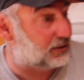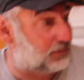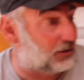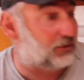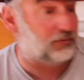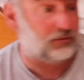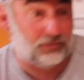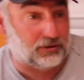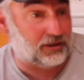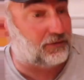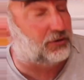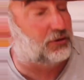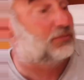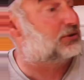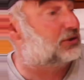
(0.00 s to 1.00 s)
boat,
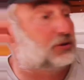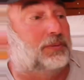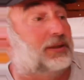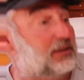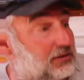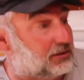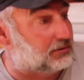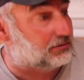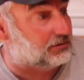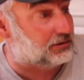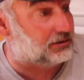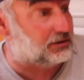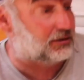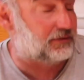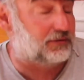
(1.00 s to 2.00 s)
whoever you were to speak to.
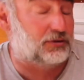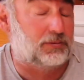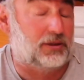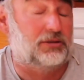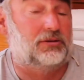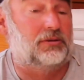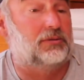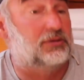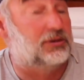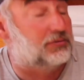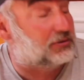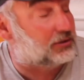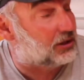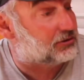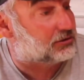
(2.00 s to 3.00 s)
You know, if you spoke to someone, you
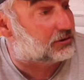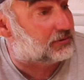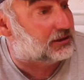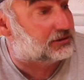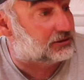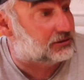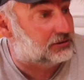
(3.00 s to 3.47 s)
would ask a question.